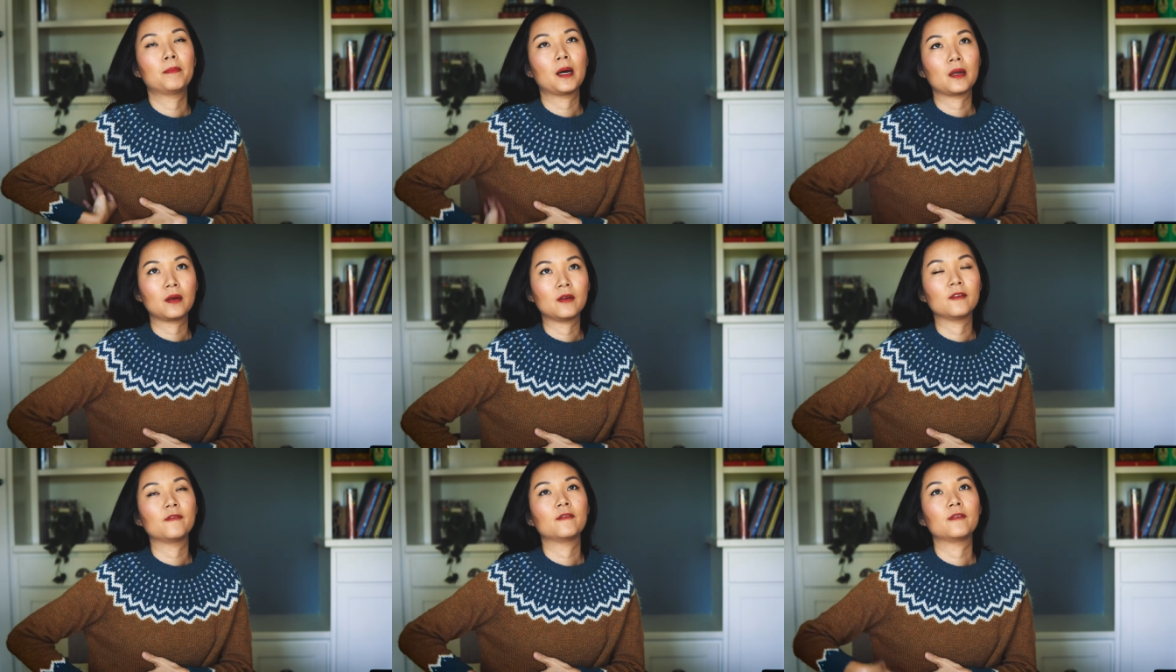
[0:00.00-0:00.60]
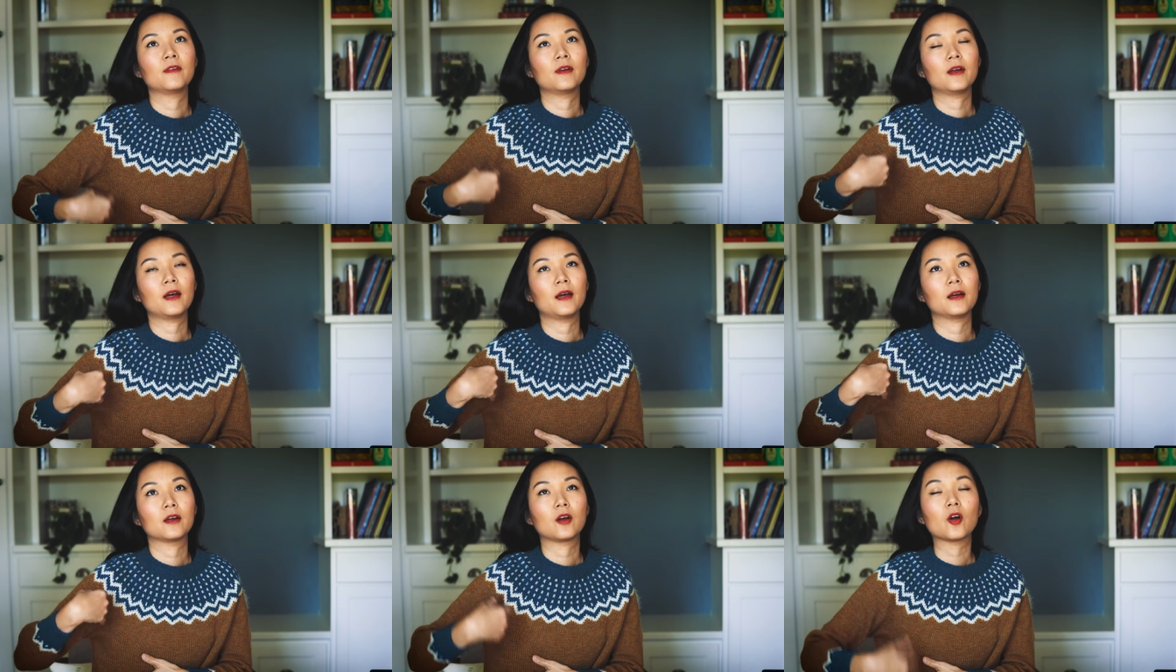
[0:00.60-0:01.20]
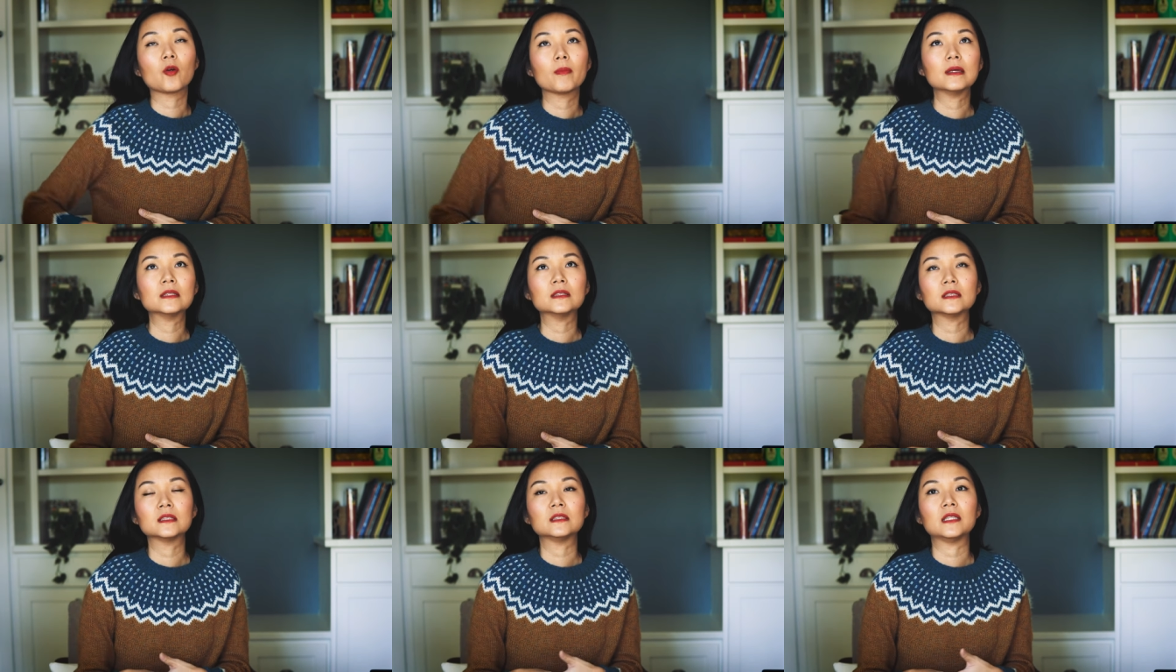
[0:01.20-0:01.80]
button uh,
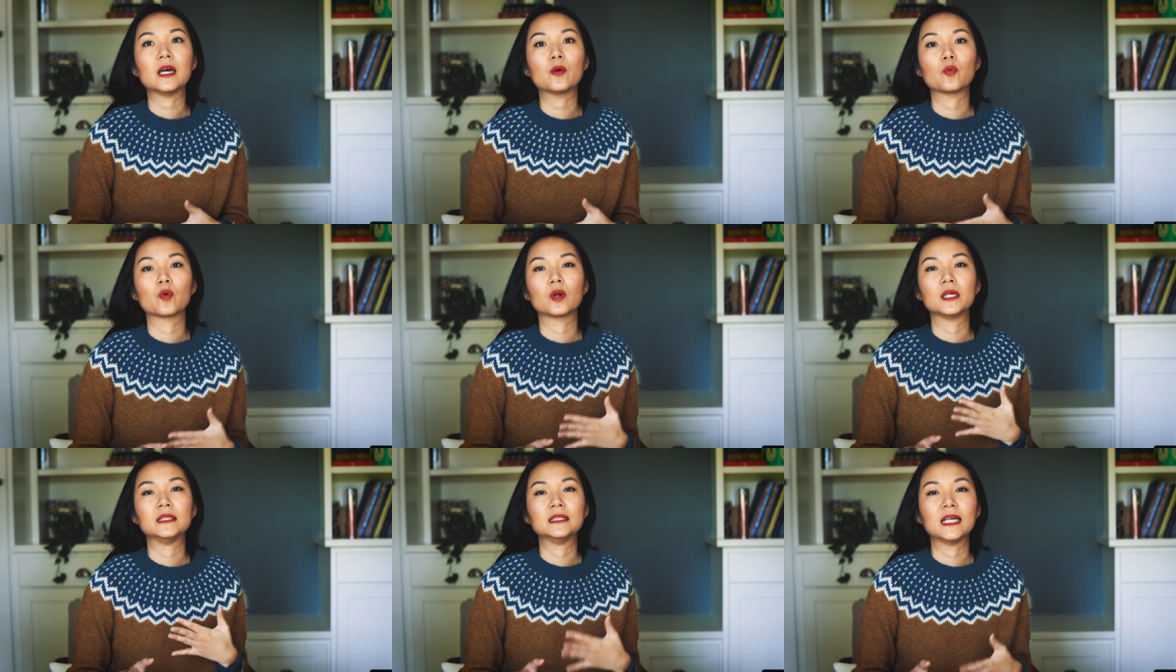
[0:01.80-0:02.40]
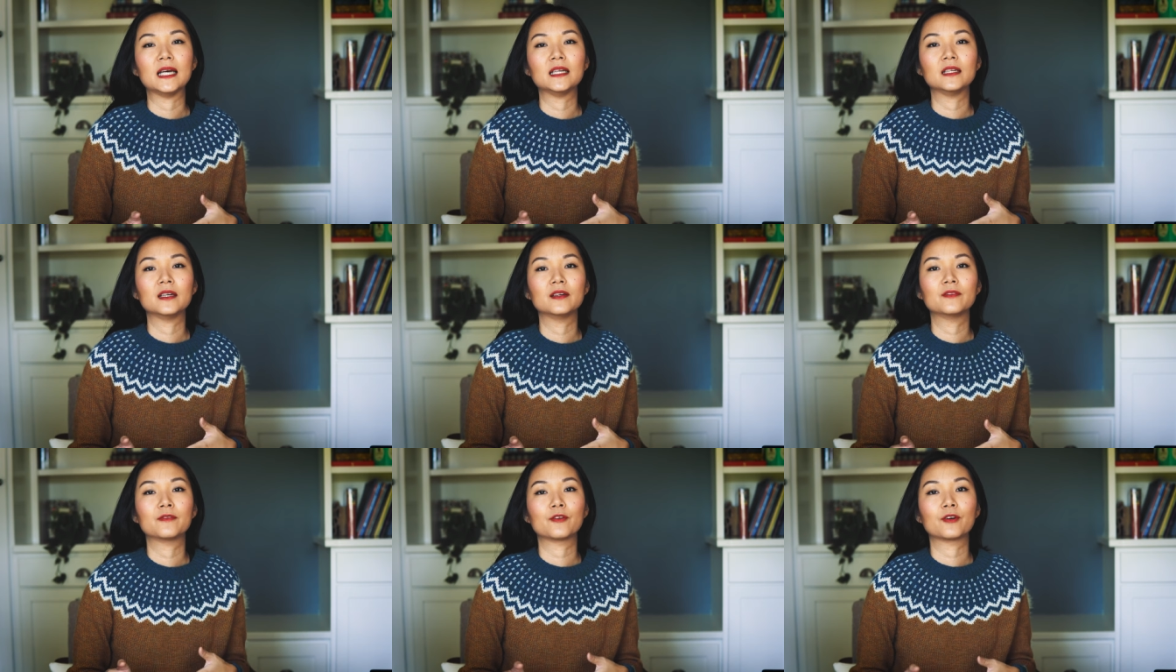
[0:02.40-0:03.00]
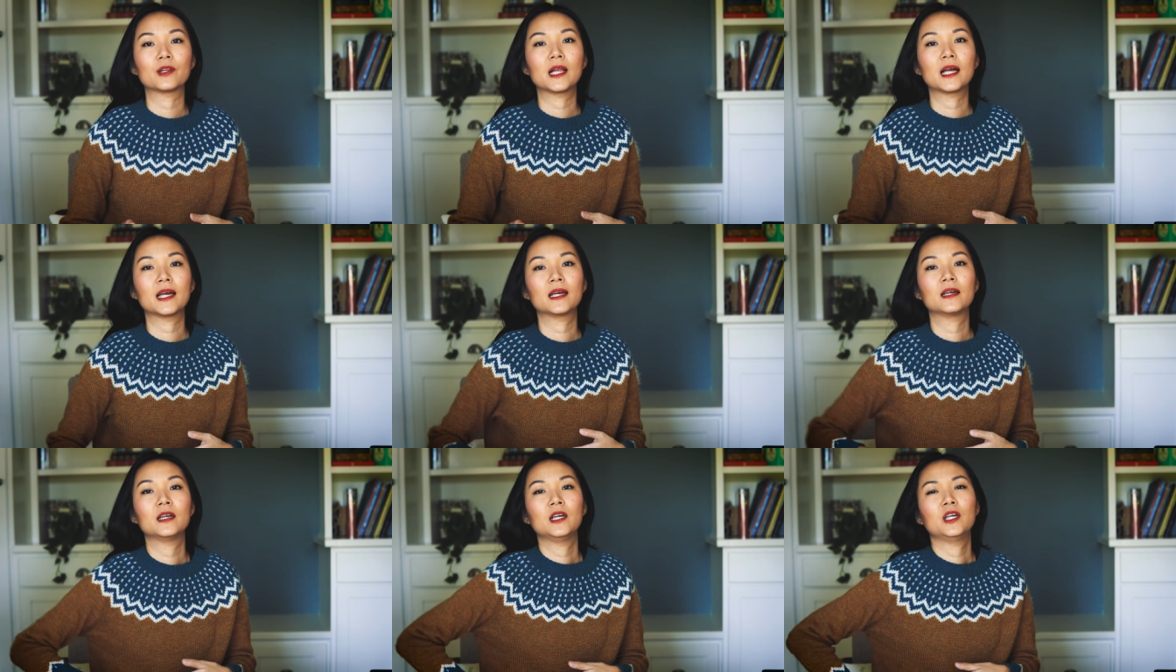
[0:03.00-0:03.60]
garments that were intended for
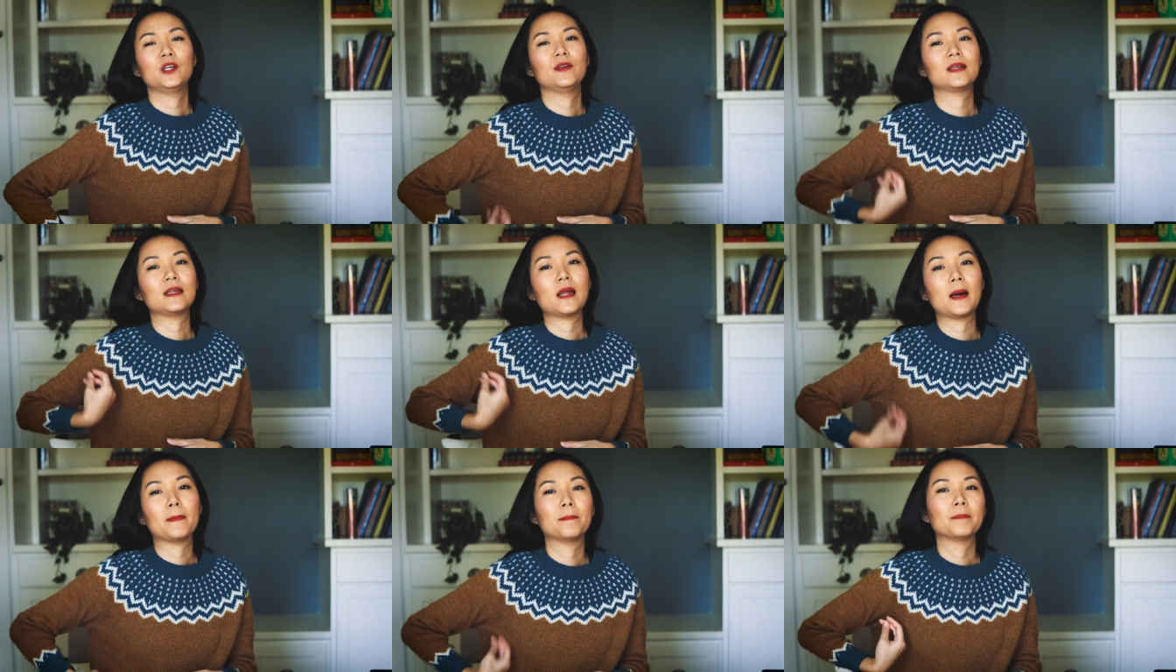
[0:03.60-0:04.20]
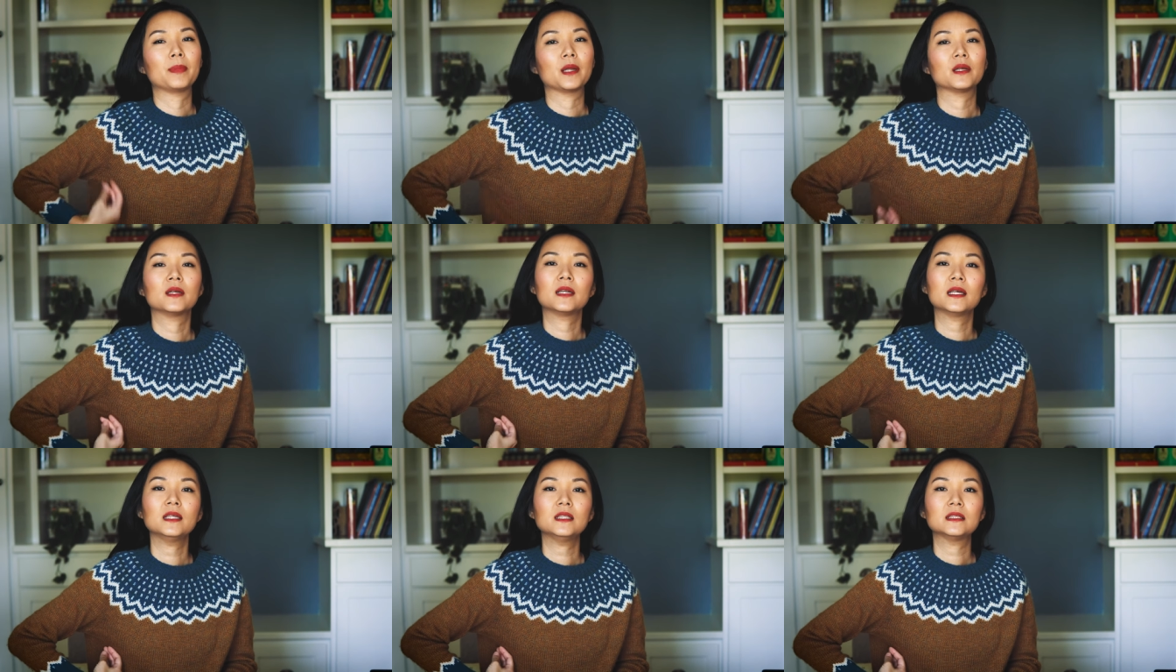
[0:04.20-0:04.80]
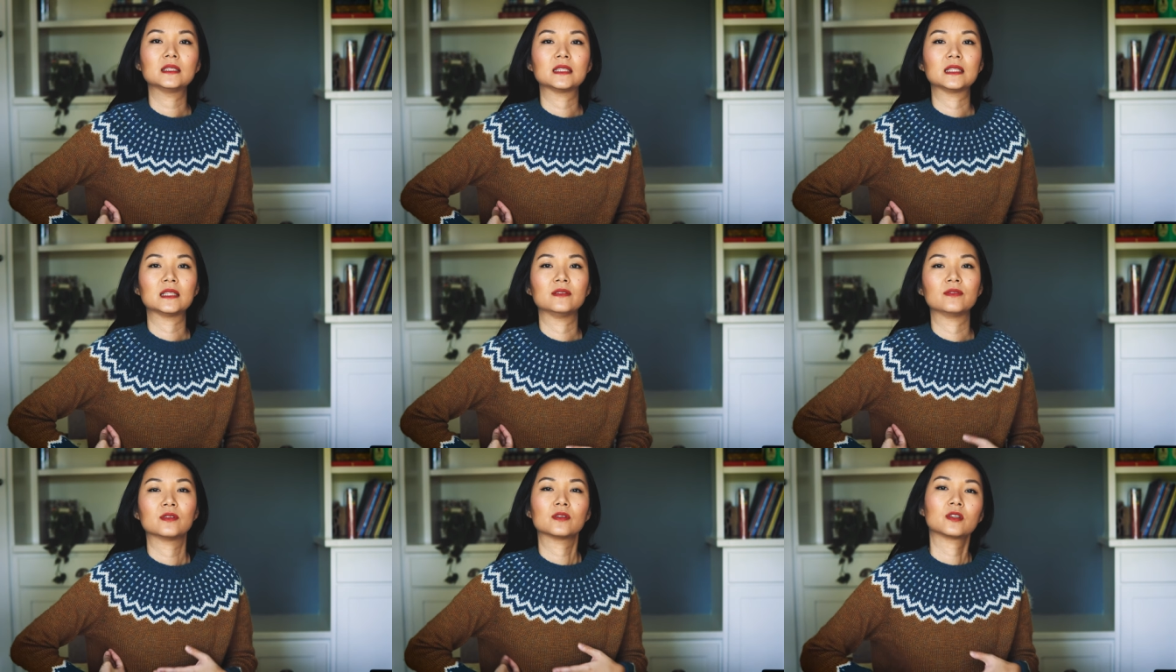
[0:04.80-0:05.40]
like you can unbutton it to
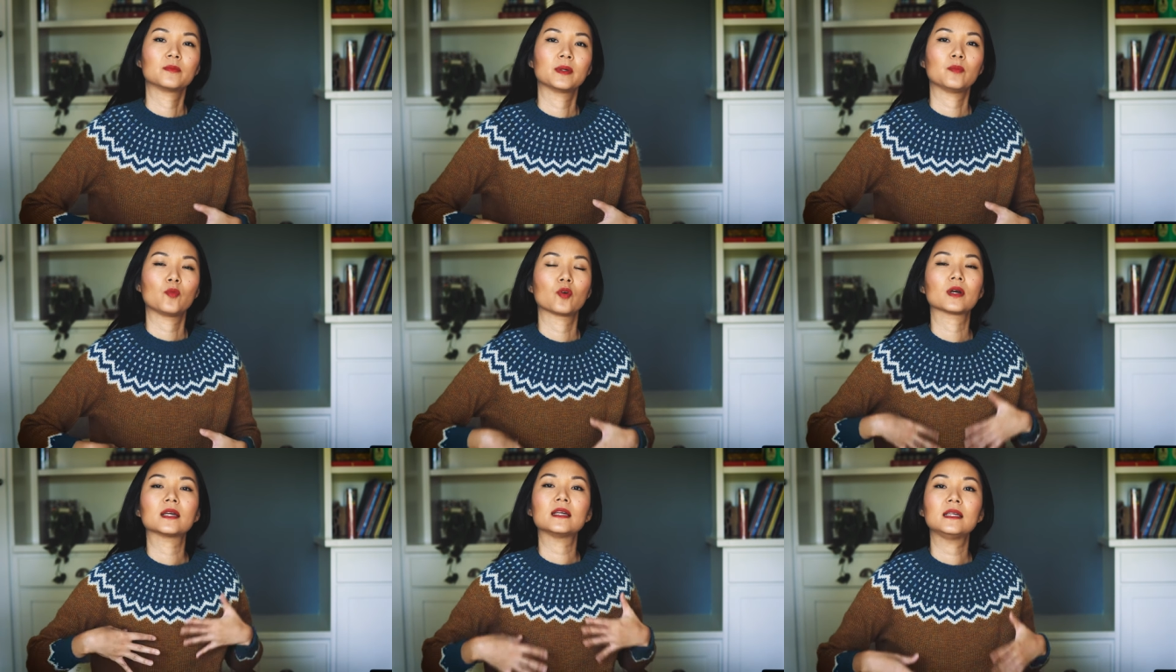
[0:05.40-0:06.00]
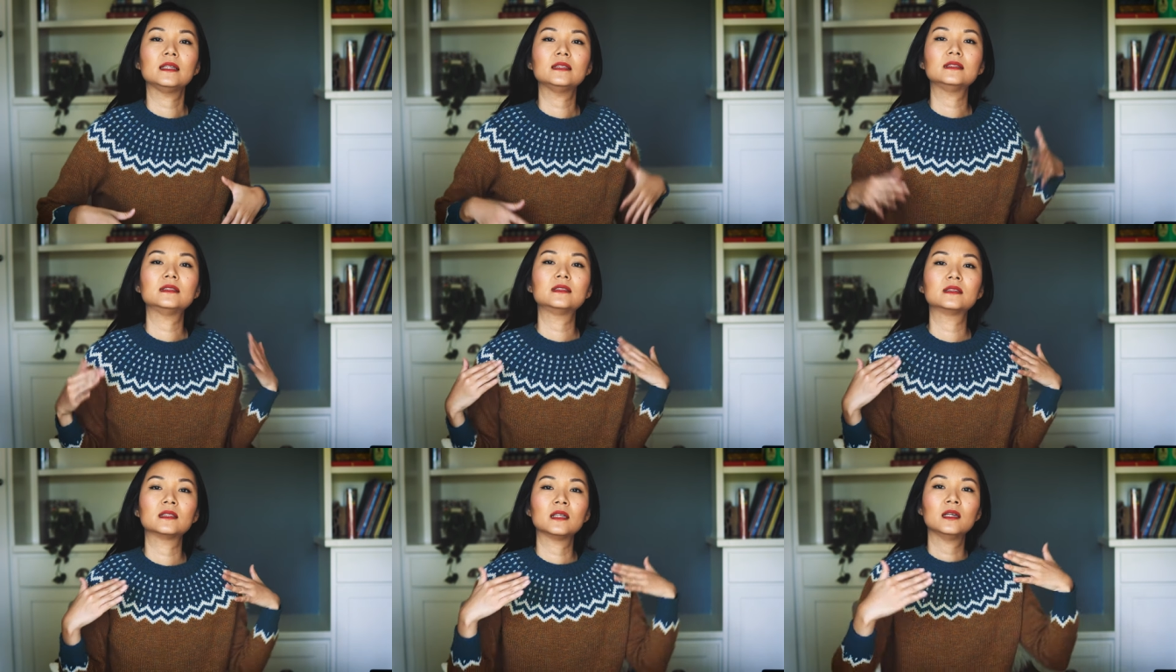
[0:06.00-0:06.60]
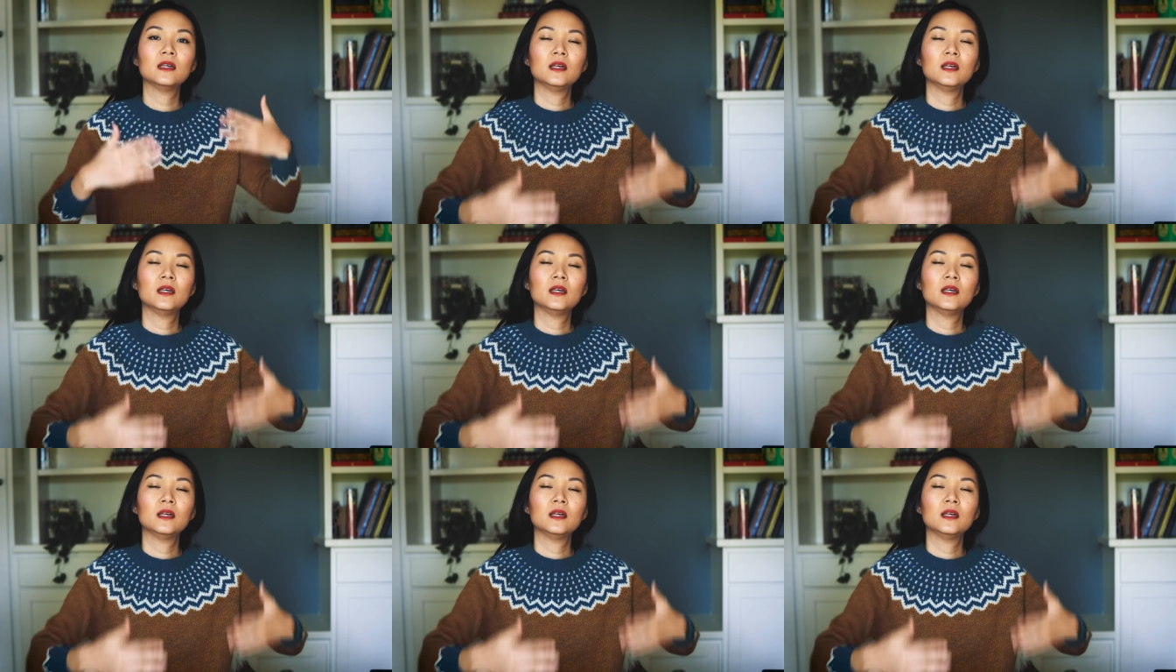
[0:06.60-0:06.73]
give a little bit more ease